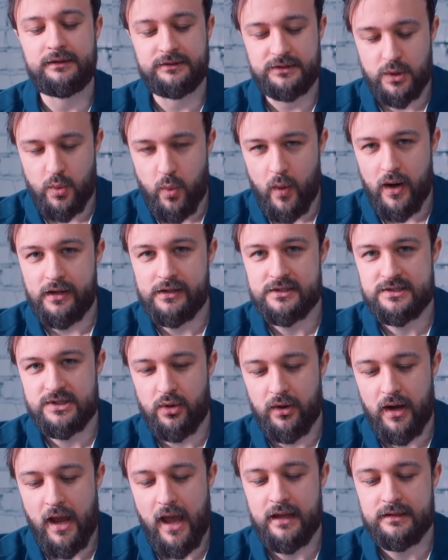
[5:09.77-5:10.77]
and it requires
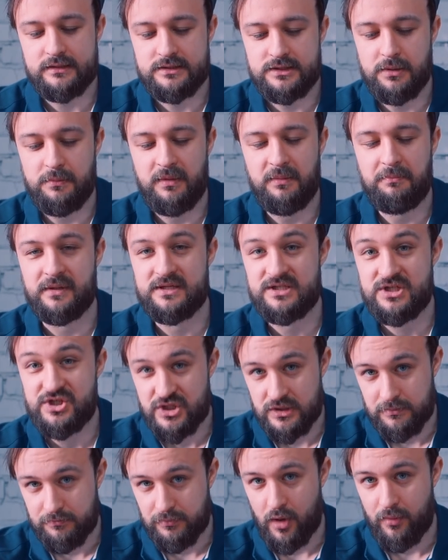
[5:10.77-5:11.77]
your hand to be
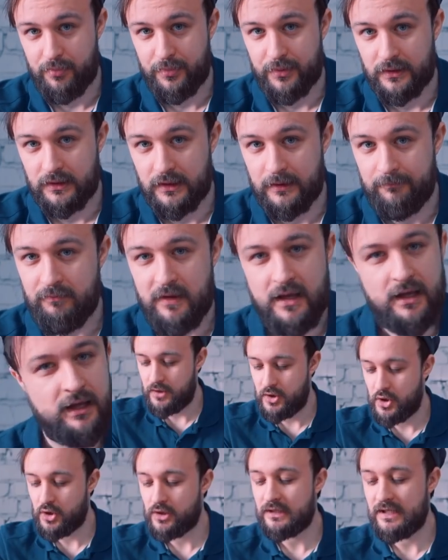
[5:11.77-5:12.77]
positioned properly.
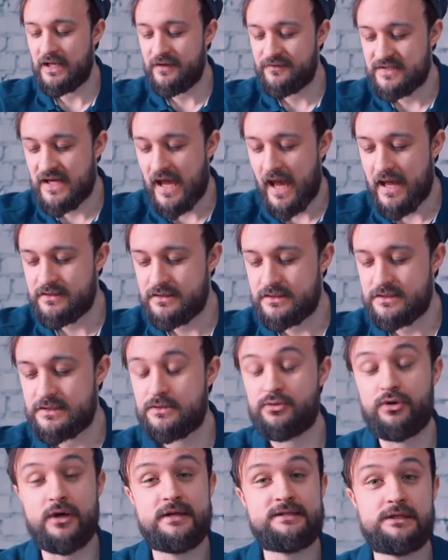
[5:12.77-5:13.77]
You're left-handed,
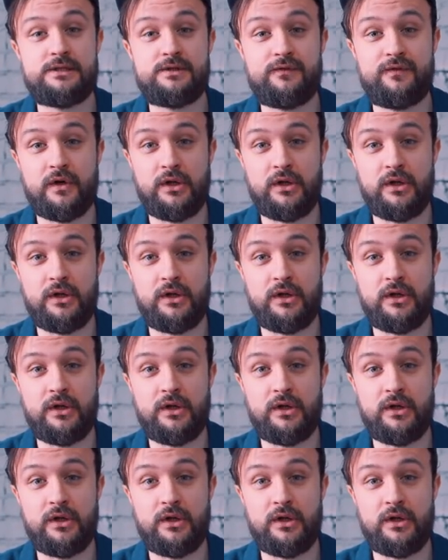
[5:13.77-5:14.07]
crazy to